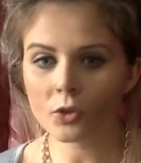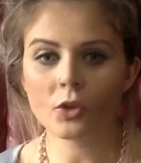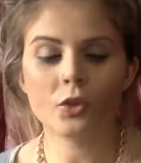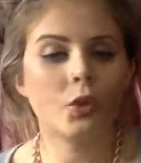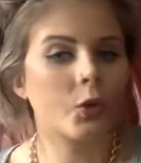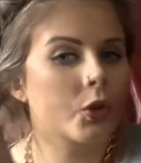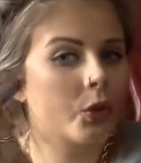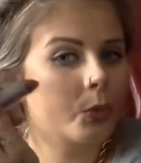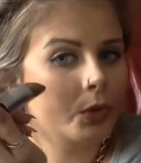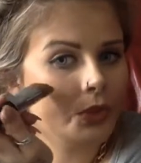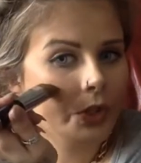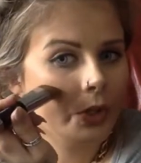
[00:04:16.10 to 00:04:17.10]
So you
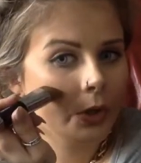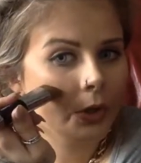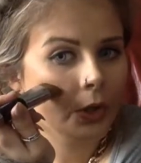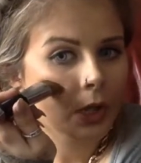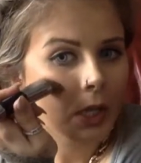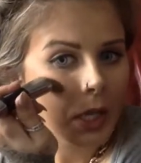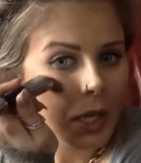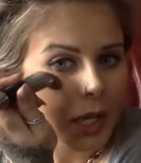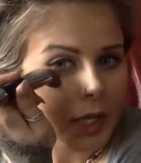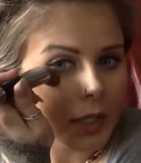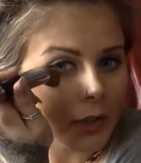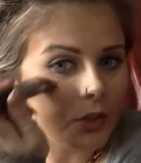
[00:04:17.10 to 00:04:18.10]
would,
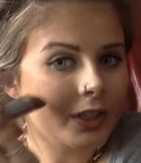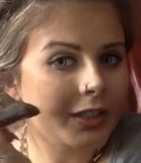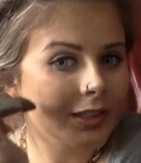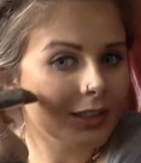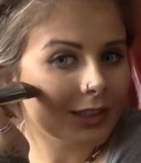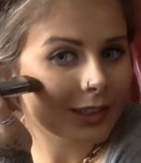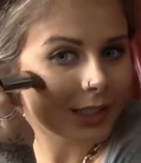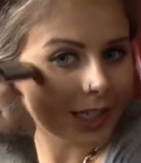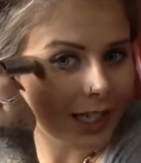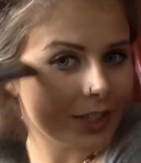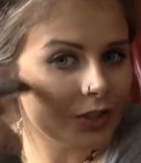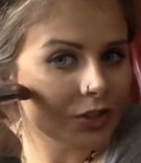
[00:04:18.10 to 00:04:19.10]
now you can, like,
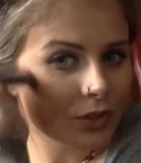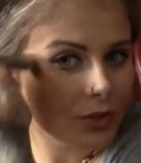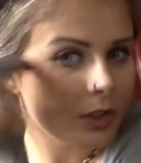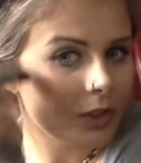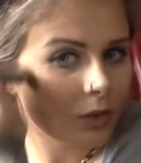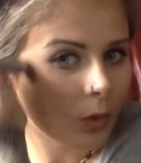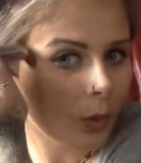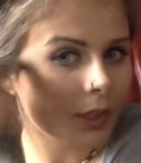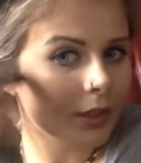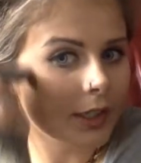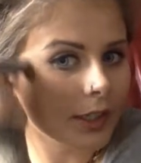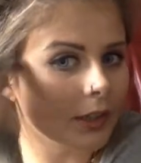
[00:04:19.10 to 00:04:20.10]
I just do this quite
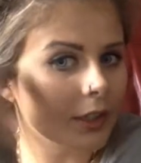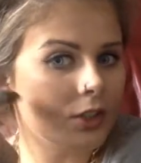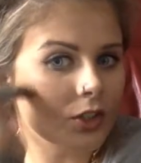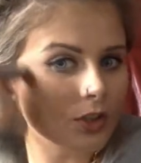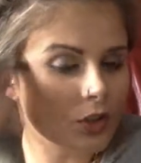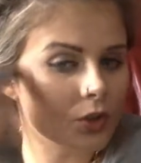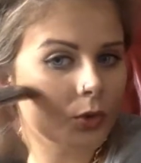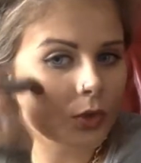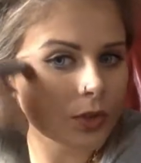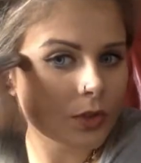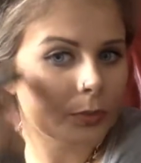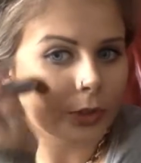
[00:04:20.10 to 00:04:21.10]
lightly just to show
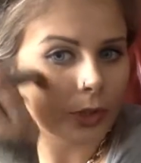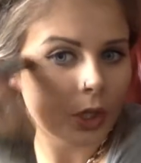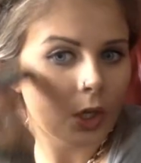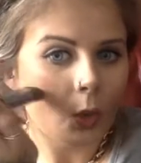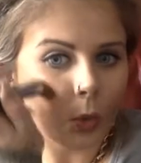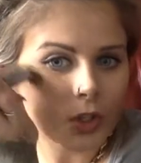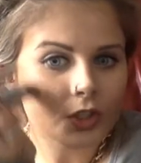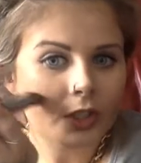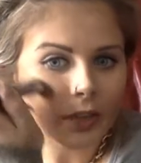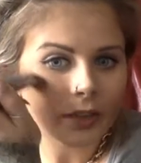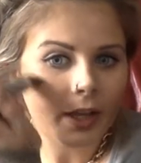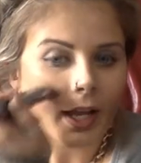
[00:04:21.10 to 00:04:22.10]
you, but once you get
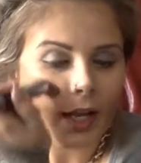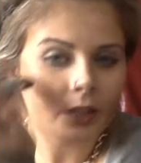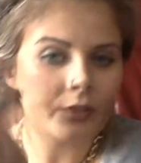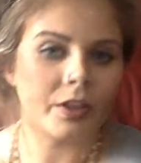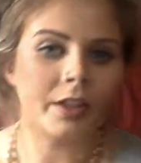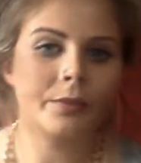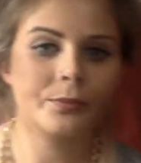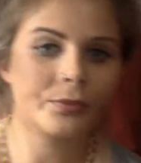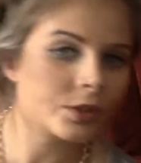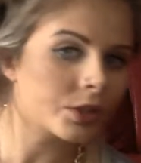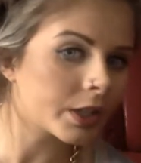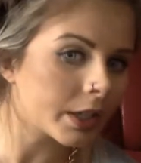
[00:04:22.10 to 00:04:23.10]
the hang of it,
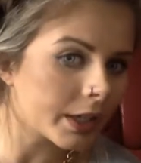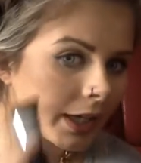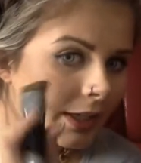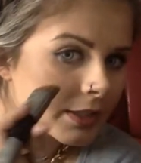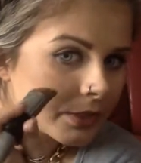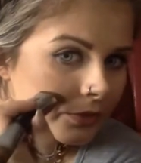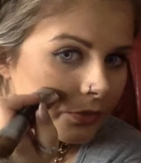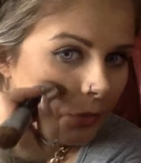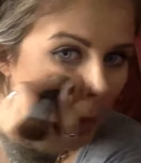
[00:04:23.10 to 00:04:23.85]
you can kind of